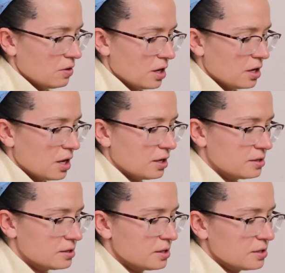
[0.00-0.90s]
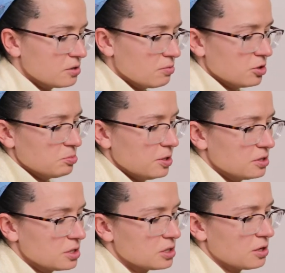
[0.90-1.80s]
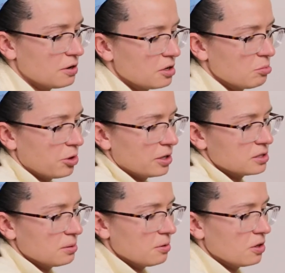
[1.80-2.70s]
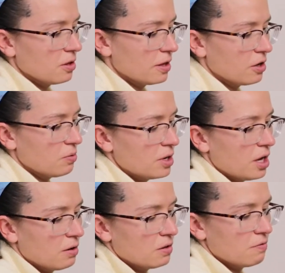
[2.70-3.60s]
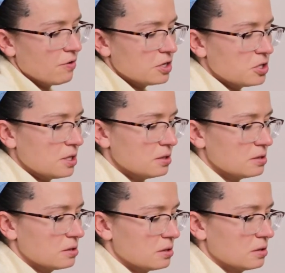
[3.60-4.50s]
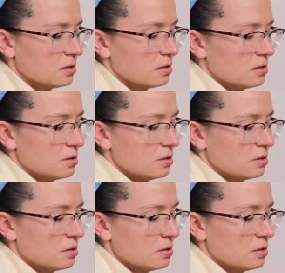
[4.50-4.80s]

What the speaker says: Hear that nice sizzle, which means it's starting to bring some of the liquid out of the veggies.